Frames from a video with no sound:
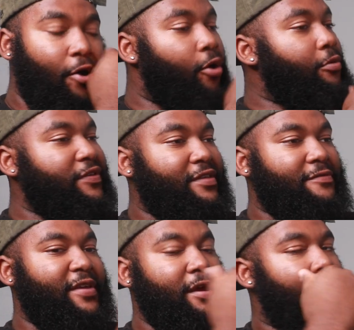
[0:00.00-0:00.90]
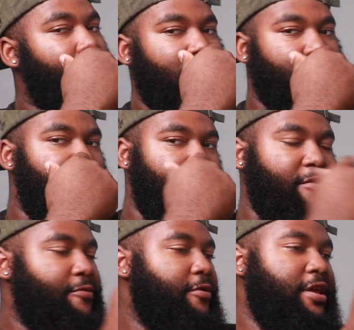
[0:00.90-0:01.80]
Or was this video already made
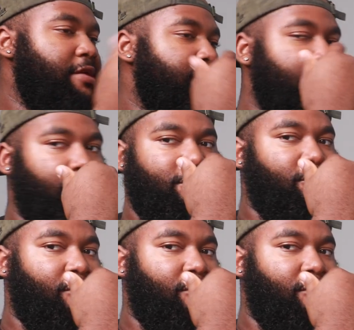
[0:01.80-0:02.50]
before he even grew his